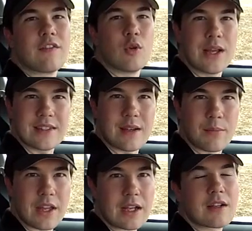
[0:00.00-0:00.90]
if you hit
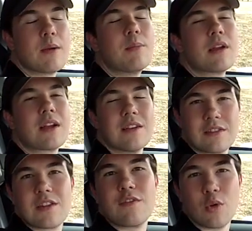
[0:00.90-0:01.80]
something
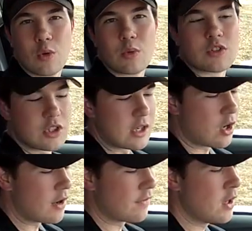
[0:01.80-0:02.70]
because the fuel will shut
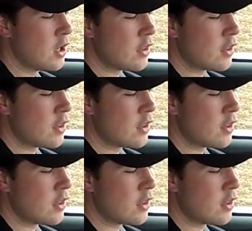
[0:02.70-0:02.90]
off.